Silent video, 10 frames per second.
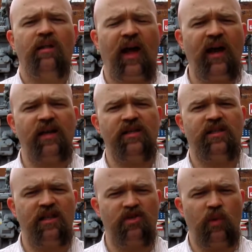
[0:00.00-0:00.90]
That is
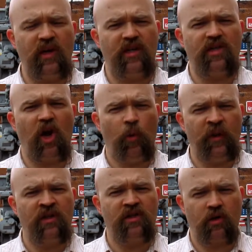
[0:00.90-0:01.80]
this week's
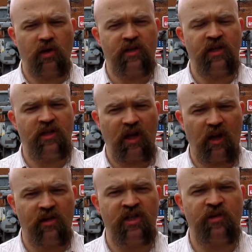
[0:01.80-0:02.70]
Open Source
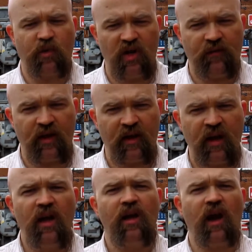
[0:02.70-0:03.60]
Intelligence
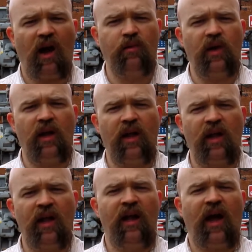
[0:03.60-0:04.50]
Briefing. God
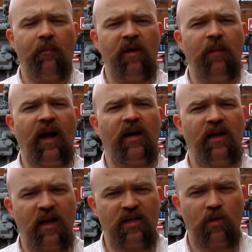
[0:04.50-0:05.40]
willing, I'll be back
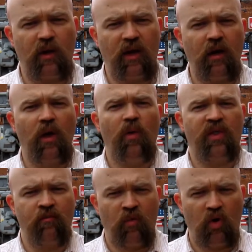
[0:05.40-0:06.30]
next week
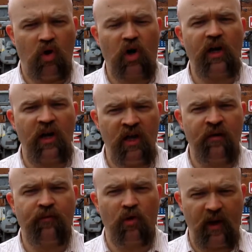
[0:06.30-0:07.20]
with more
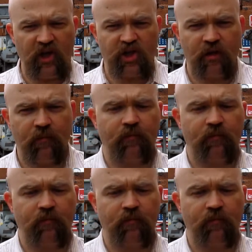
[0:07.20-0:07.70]
information.